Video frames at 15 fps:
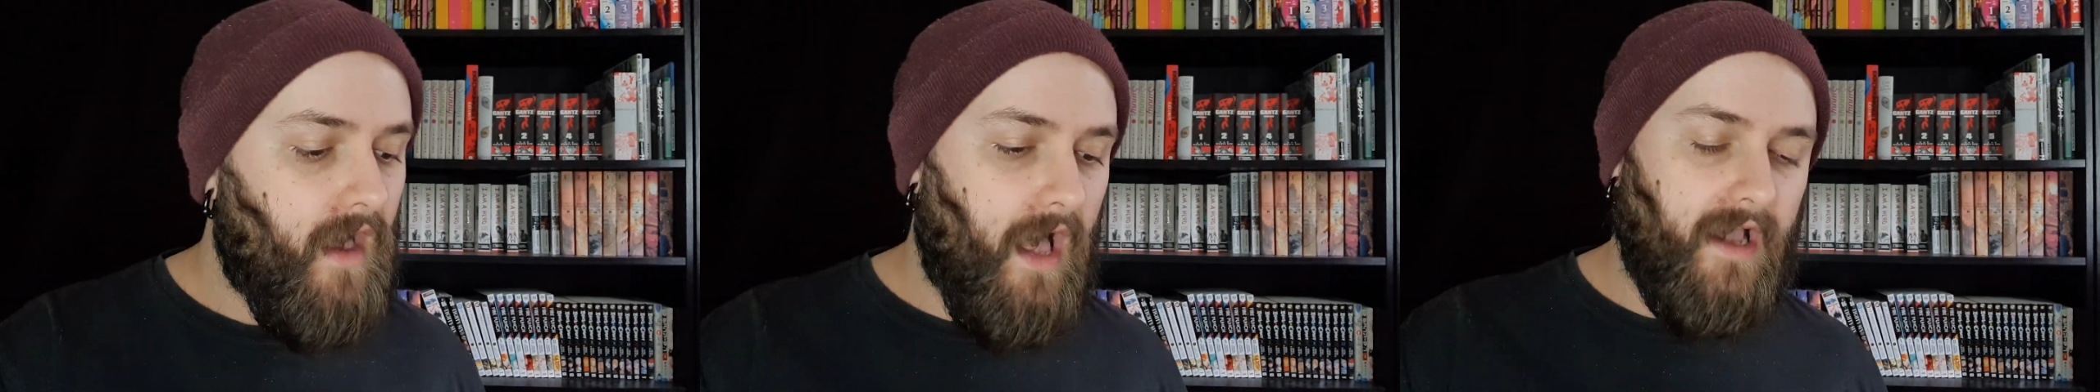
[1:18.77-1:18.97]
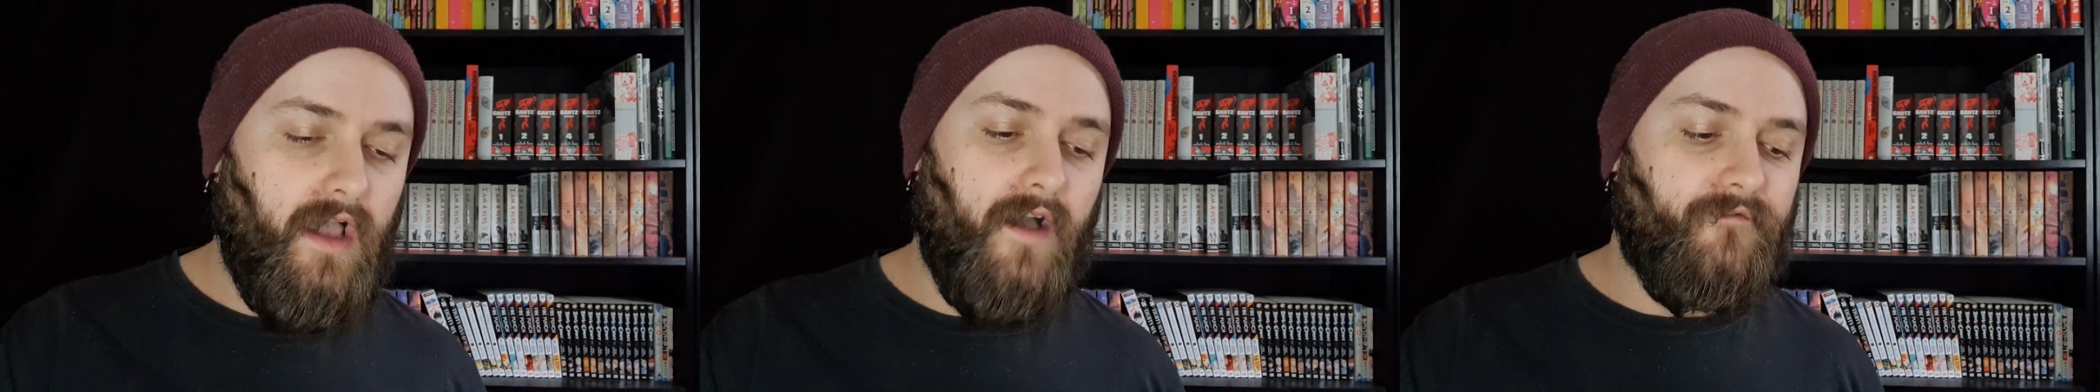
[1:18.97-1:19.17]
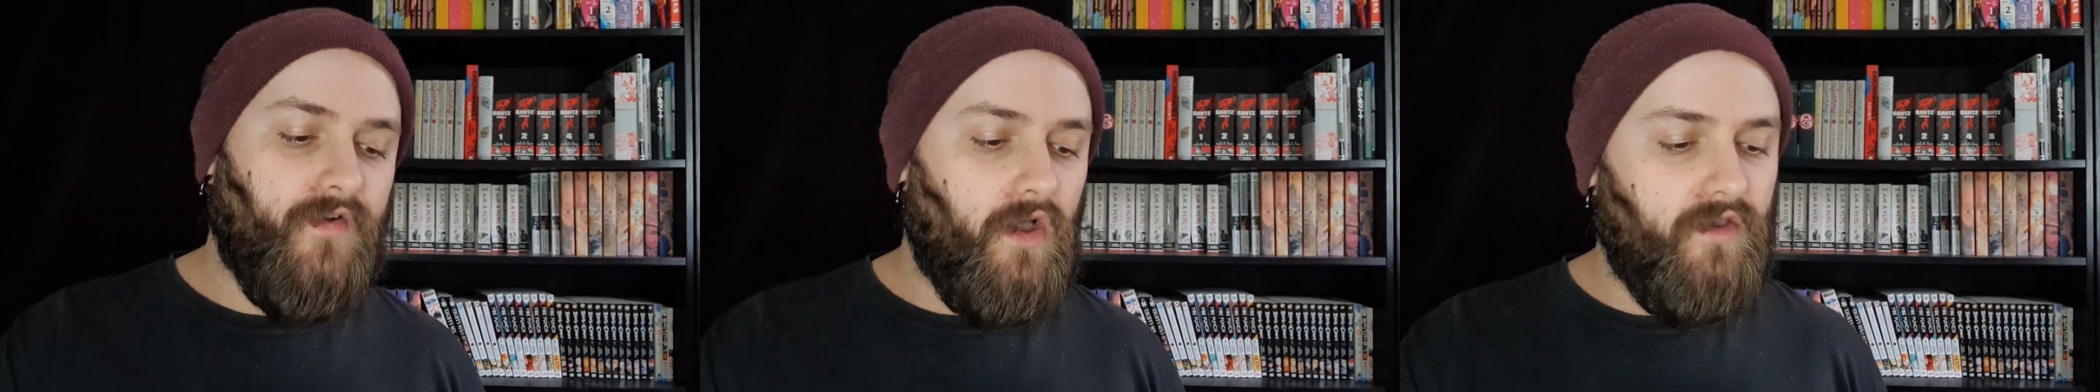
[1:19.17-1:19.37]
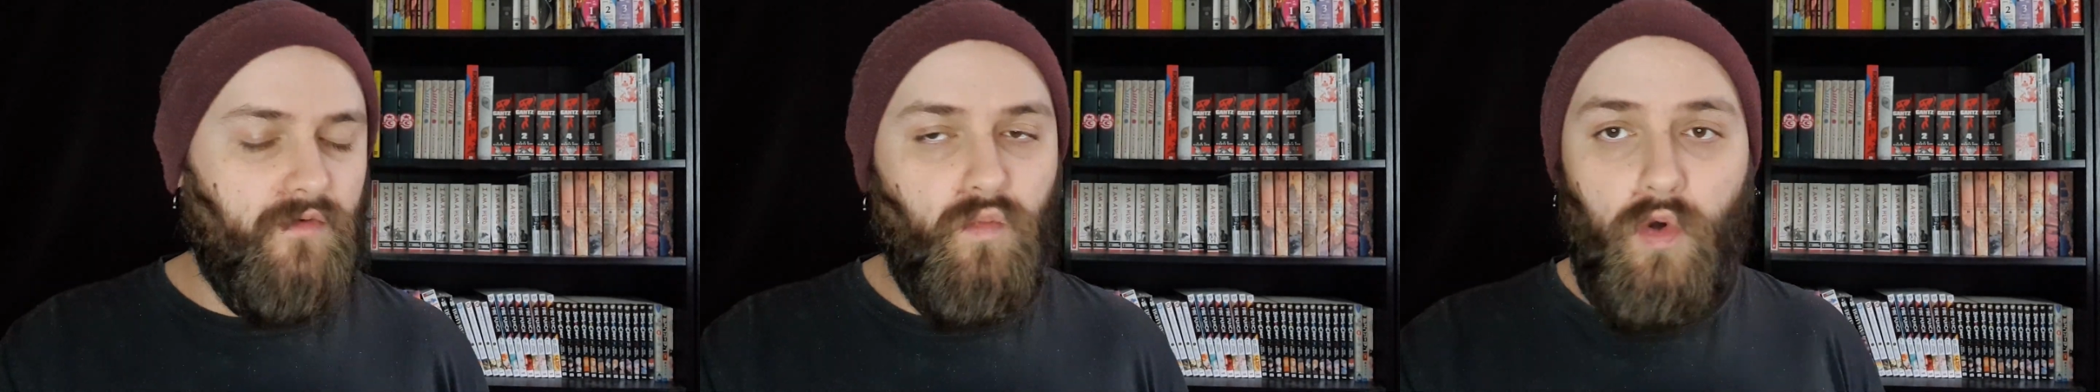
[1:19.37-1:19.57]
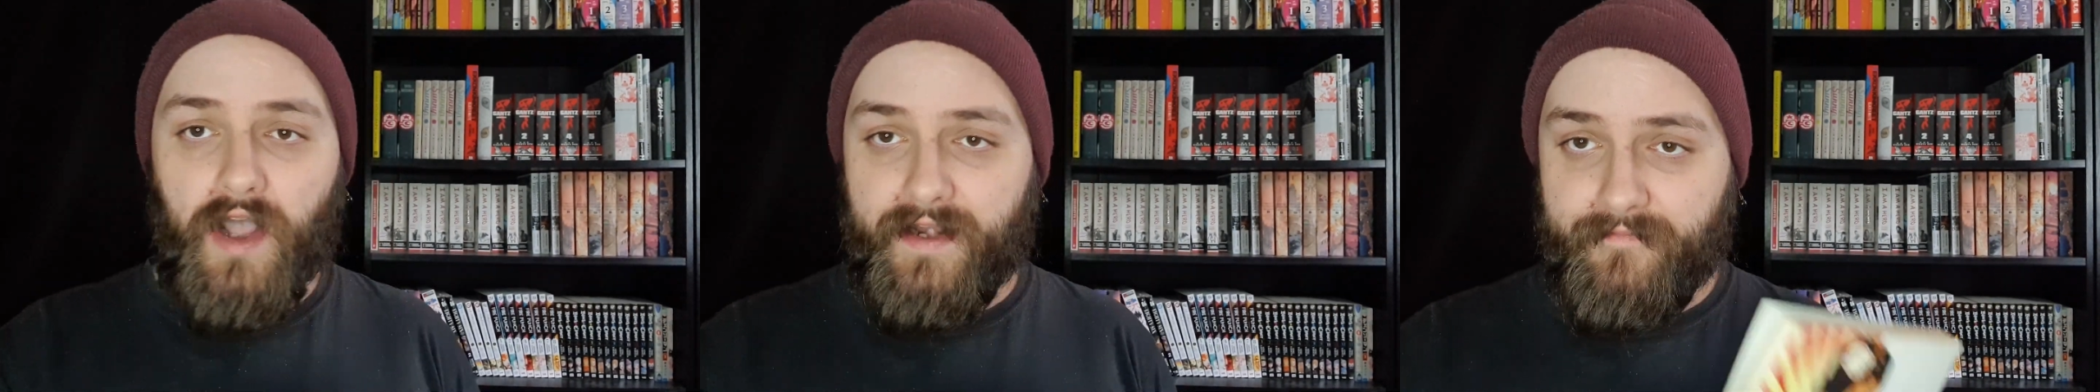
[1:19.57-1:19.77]
I got
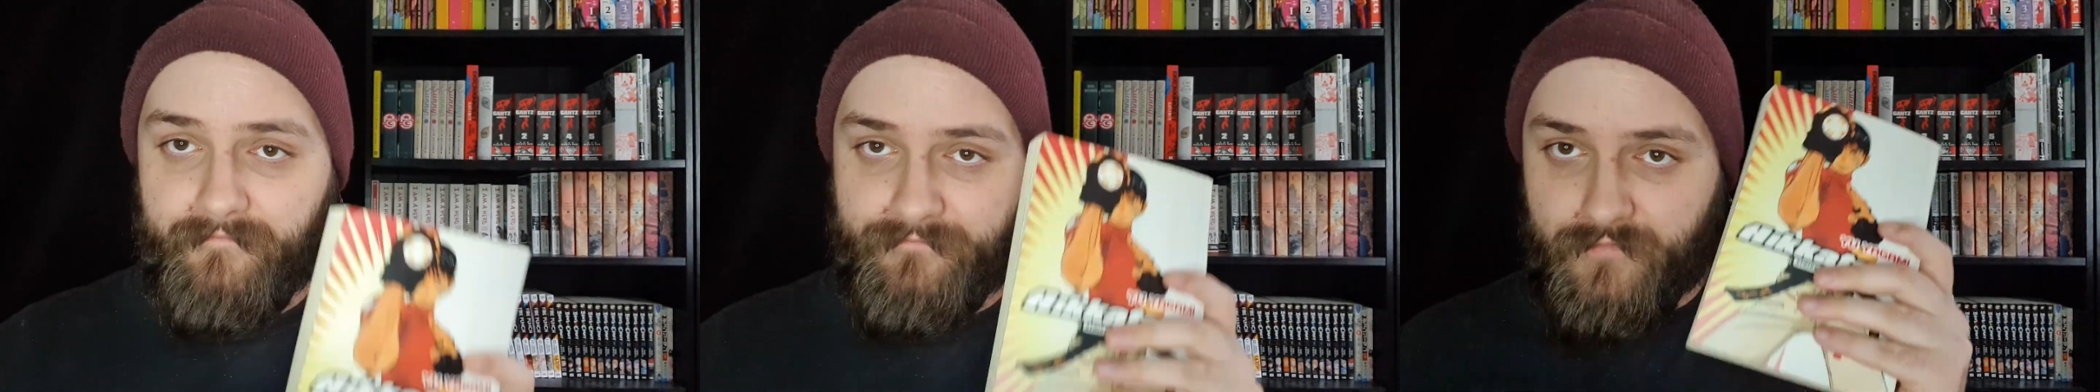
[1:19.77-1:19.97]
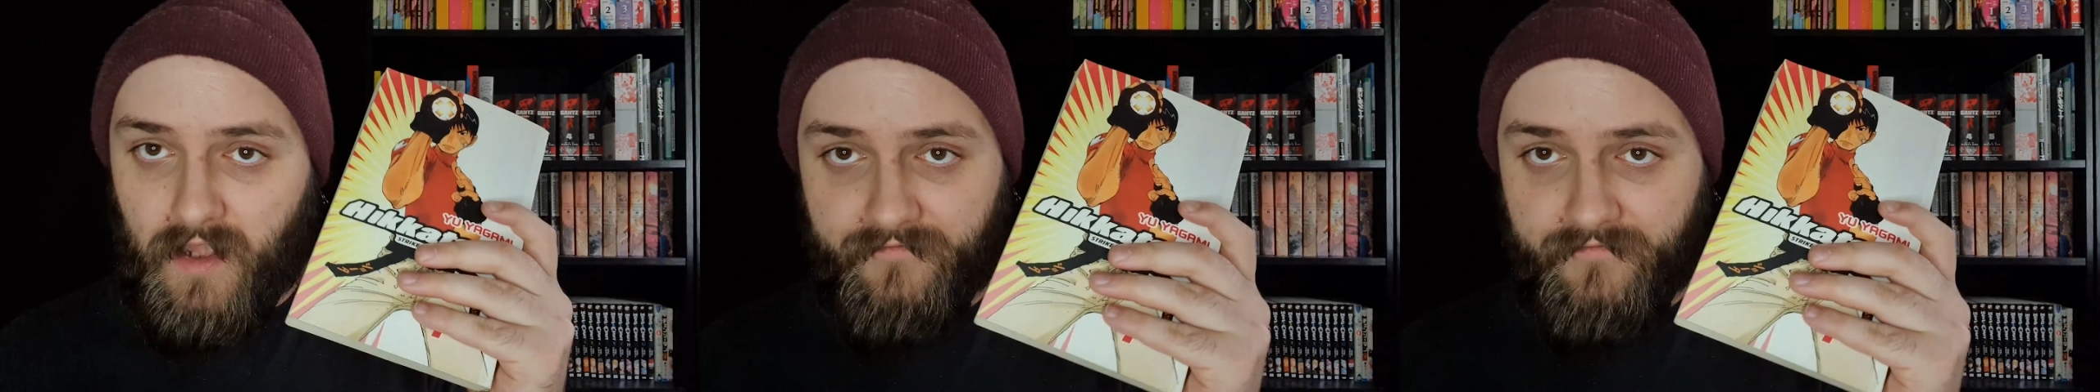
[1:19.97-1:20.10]
volume 1